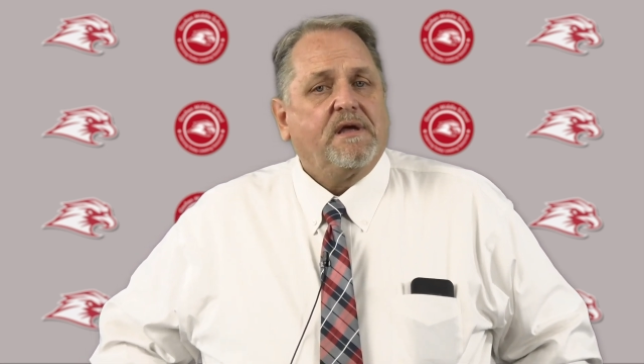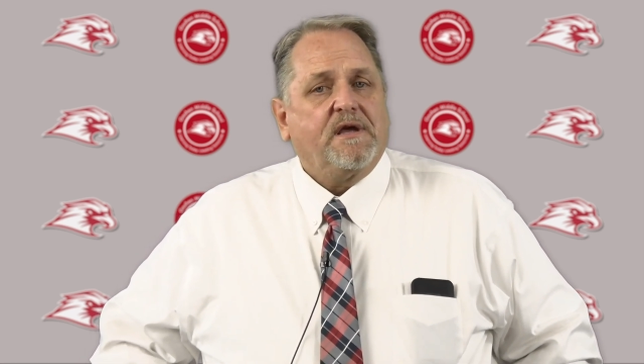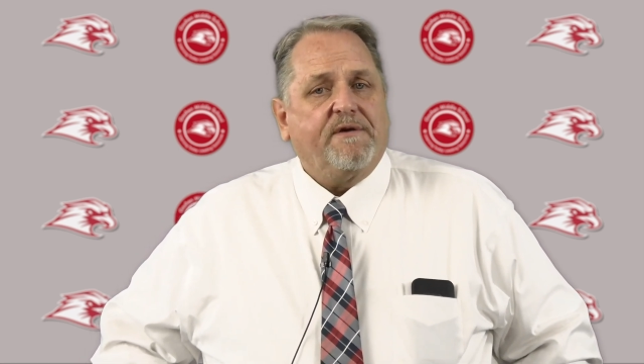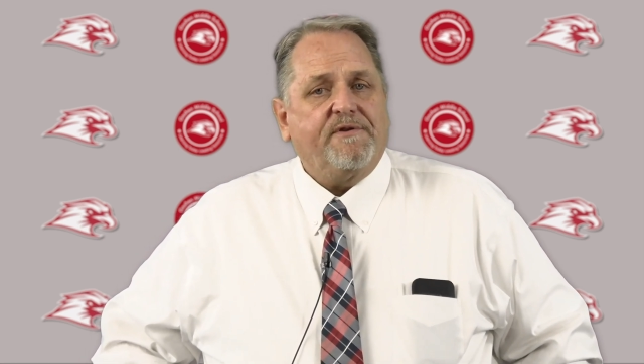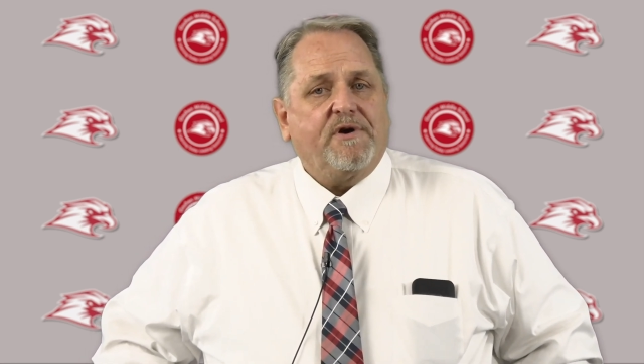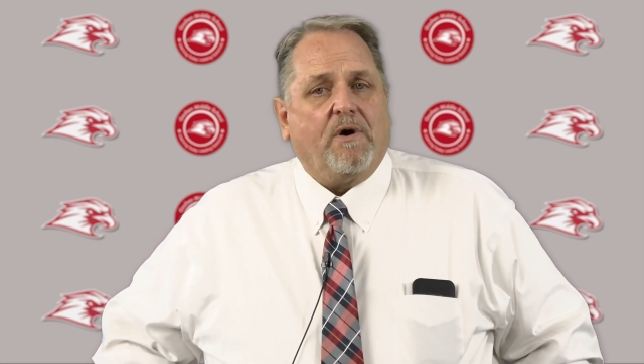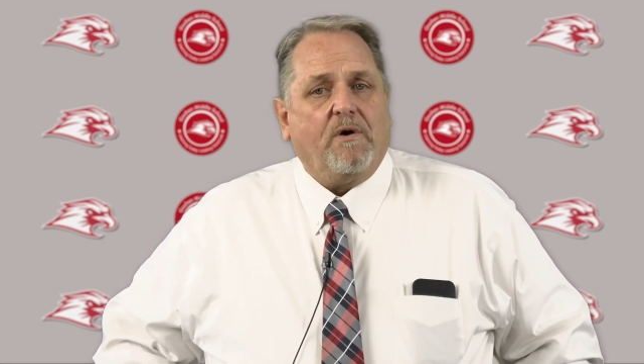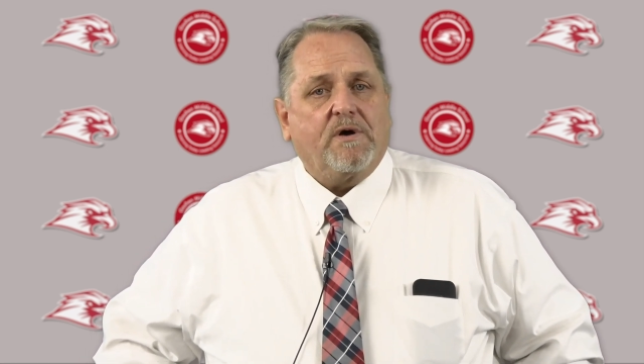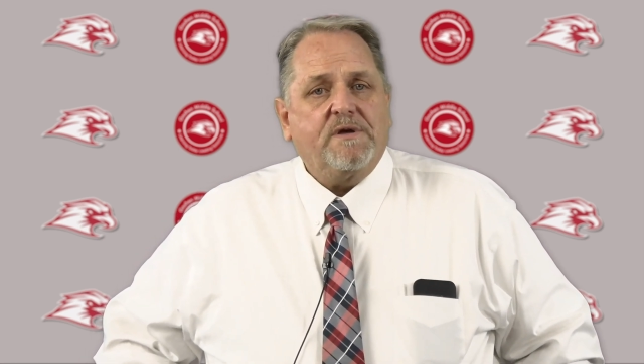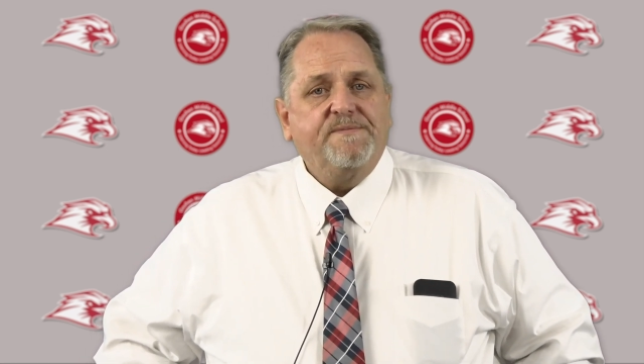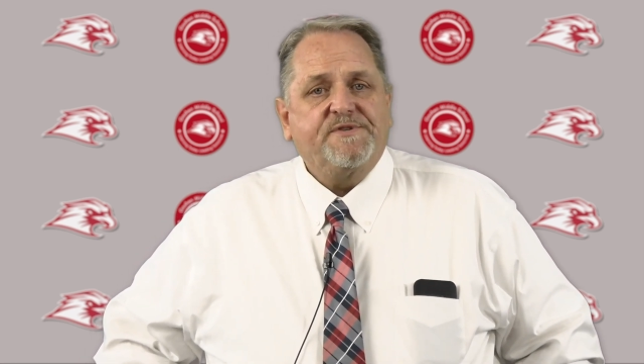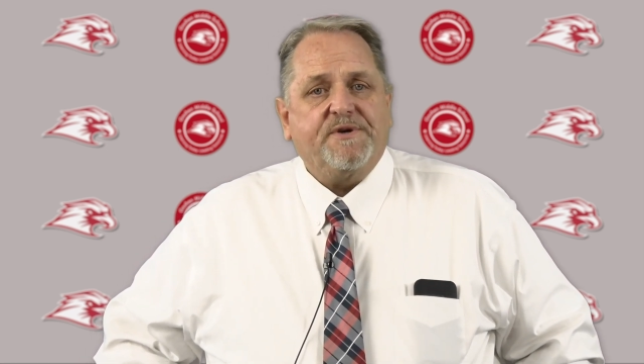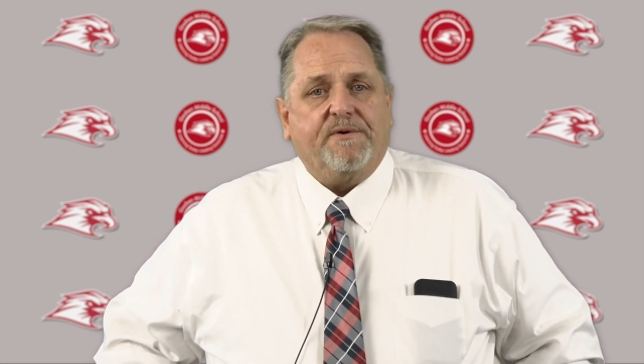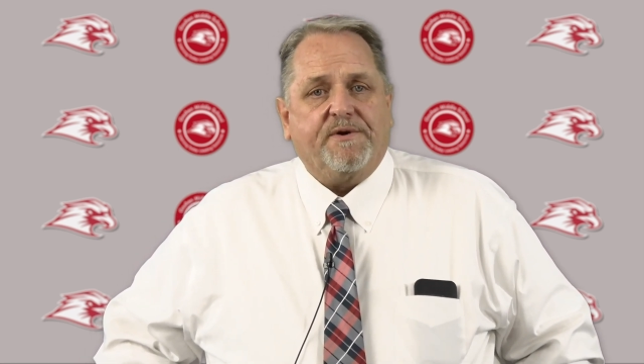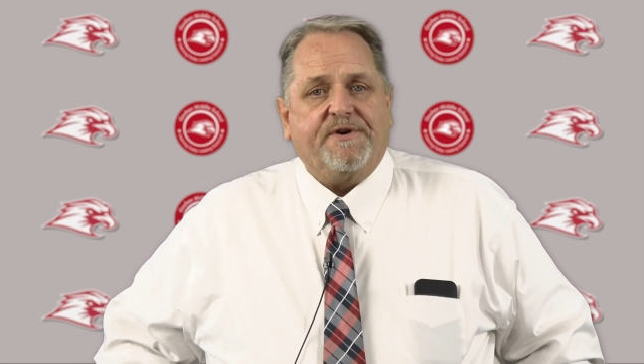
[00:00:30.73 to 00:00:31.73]
Governor
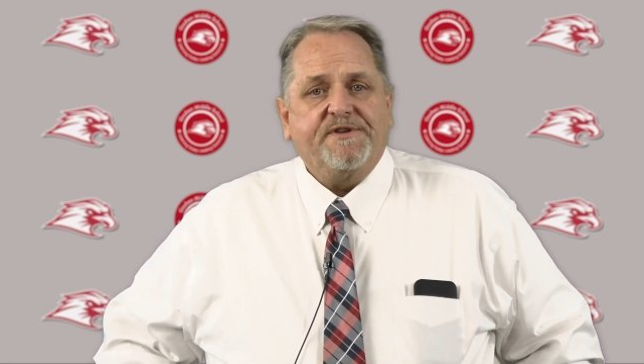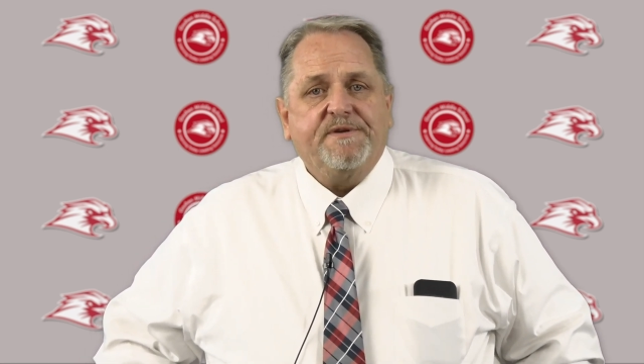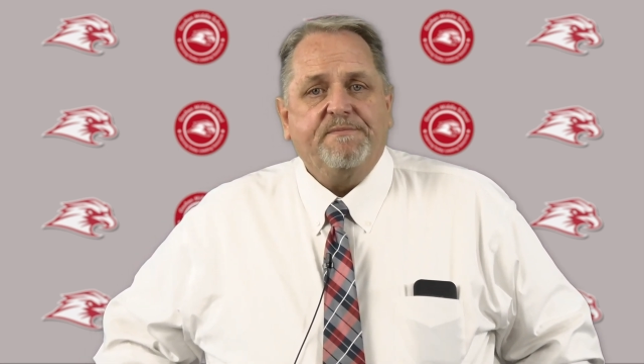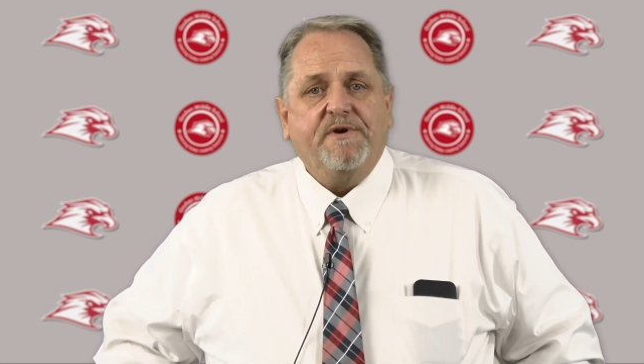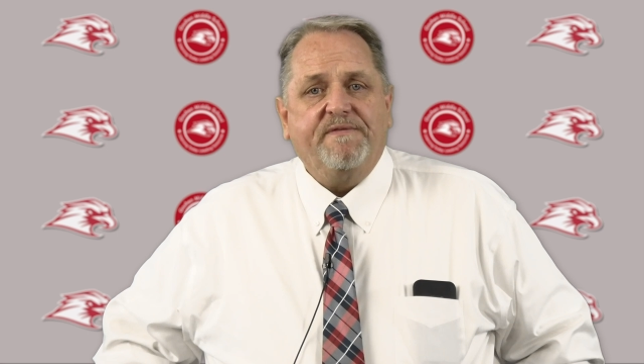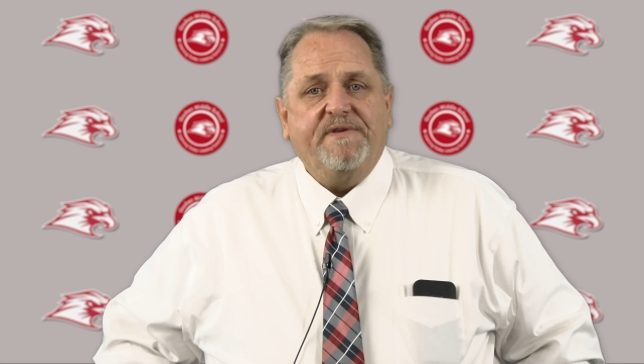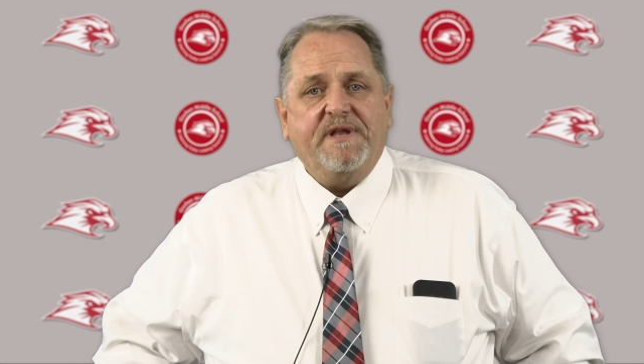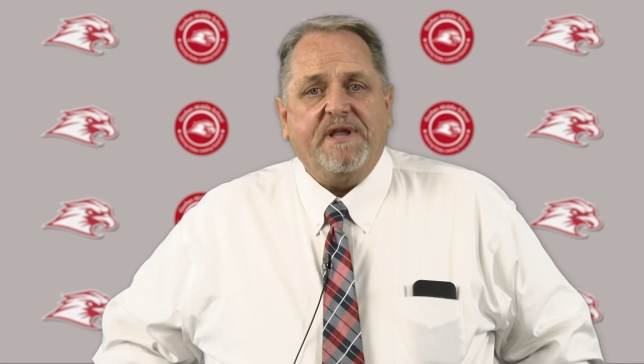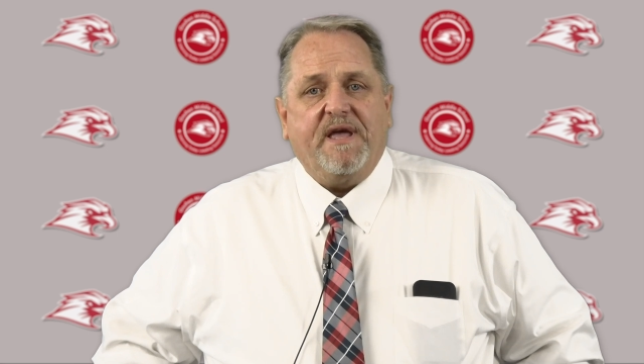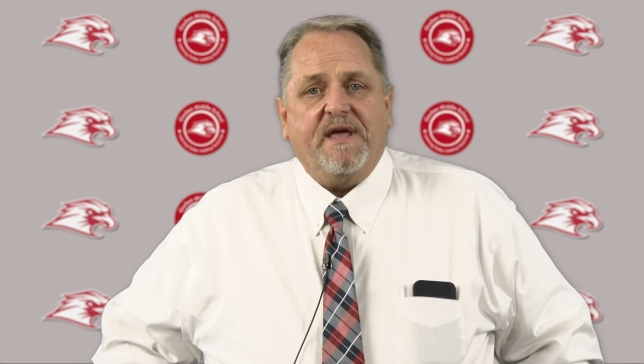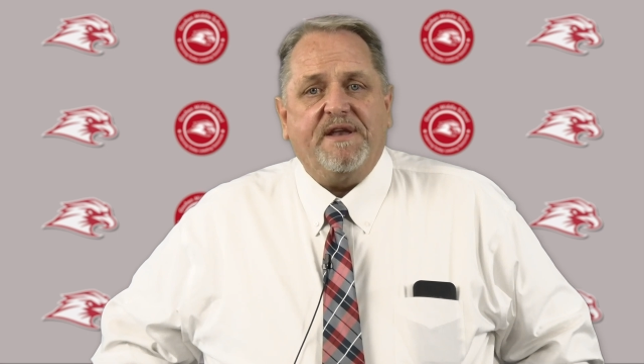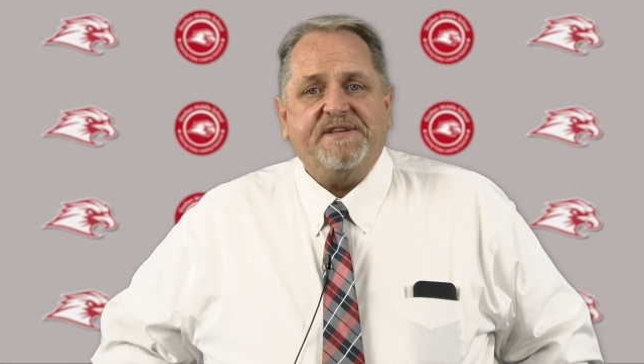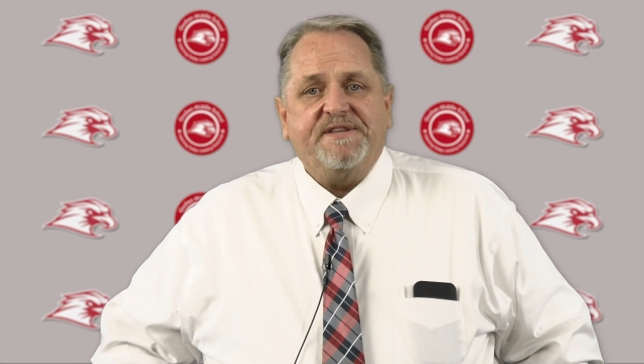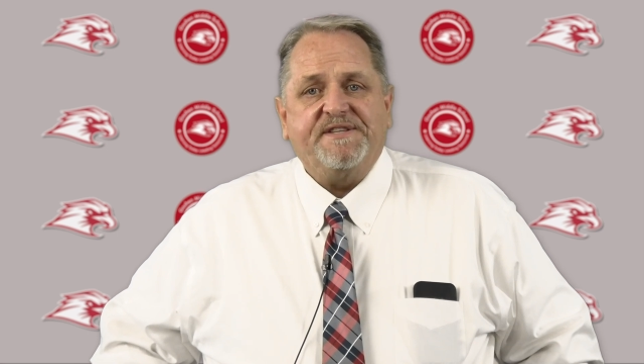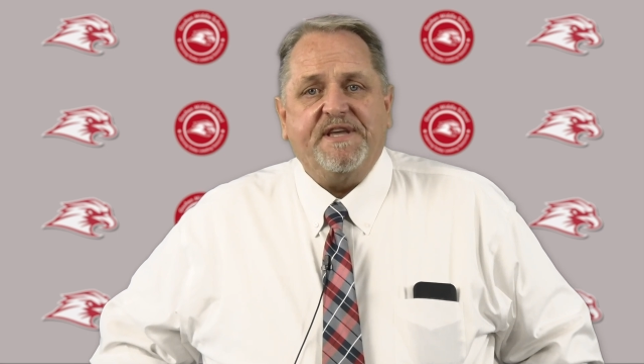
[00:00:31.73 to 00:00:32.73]
Holcomb's order to move
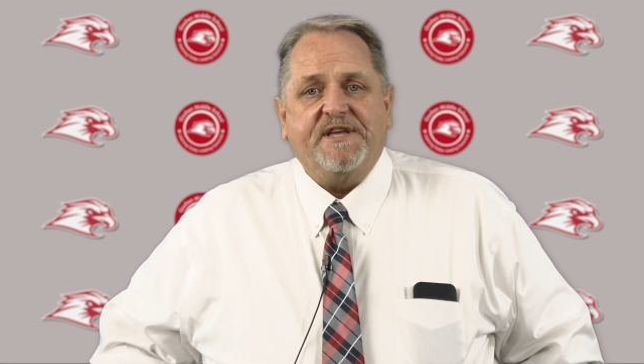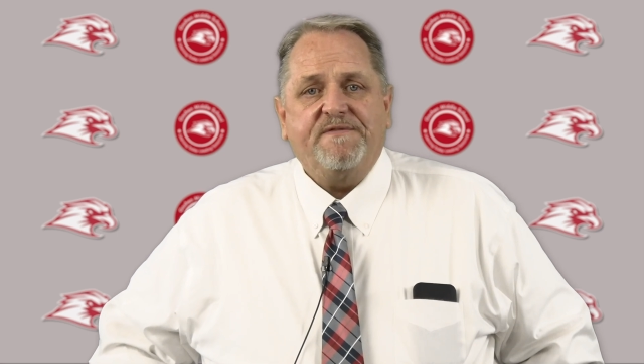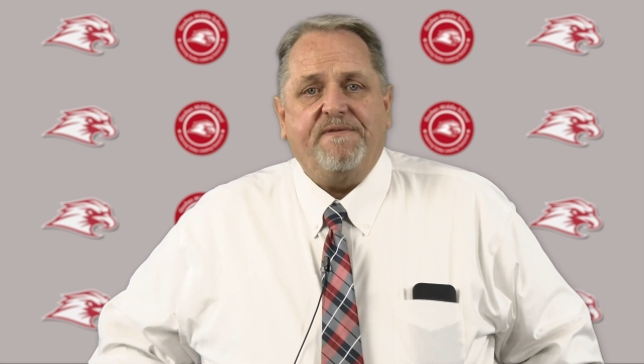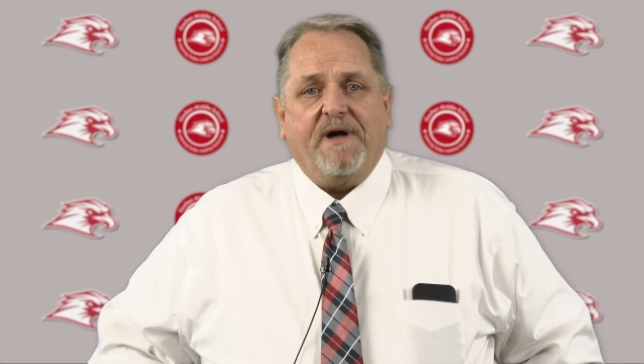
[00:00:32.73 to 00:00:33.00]
Indiana to stage